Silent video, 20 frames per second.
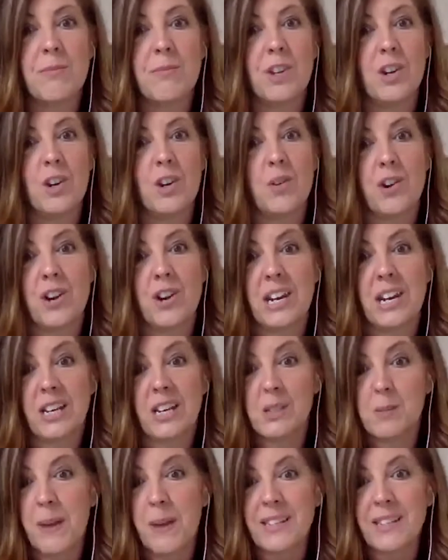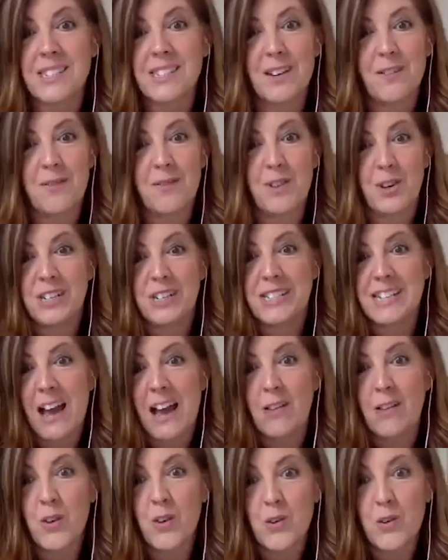They're inexpensive. You can
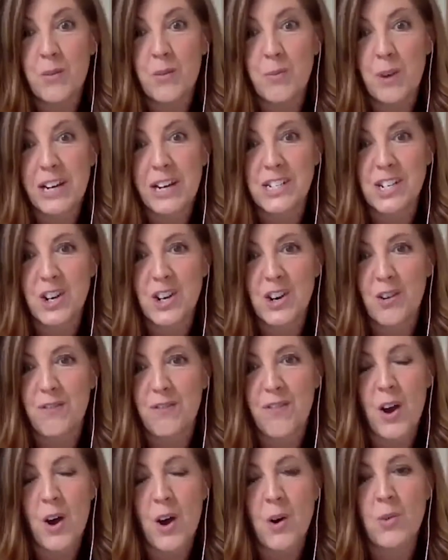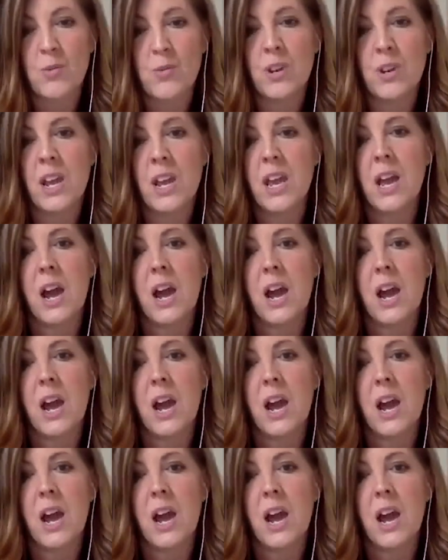download them right to your phone.